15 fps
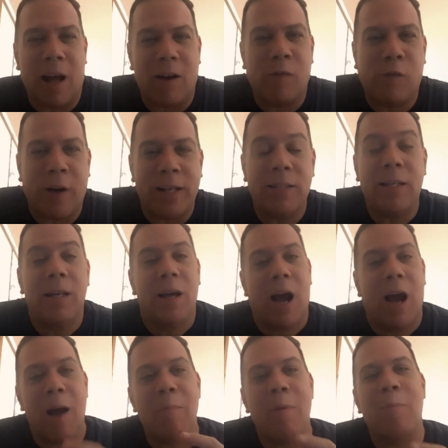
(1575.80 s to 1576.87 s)
of fights.
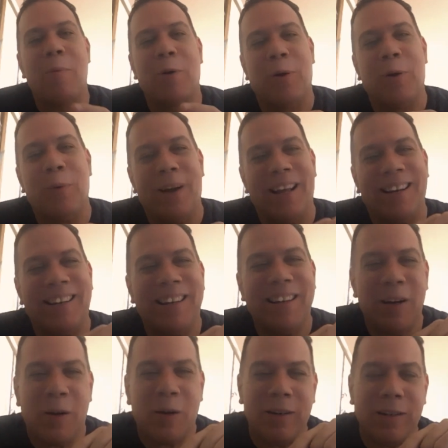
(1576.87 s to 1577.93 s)
I remember when
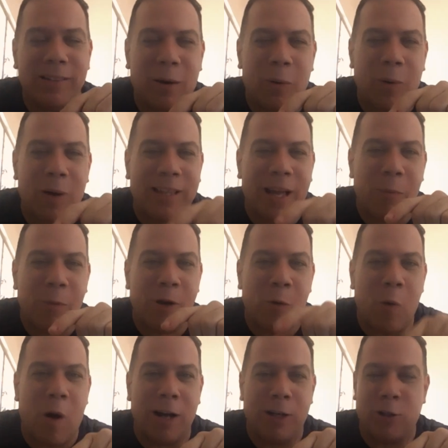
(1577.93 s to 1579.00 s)
the one time we
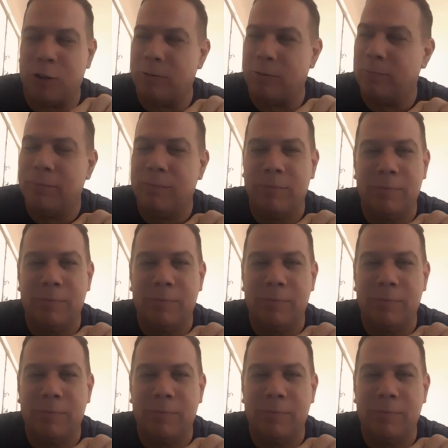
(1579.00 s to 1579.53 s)
didn't watch them,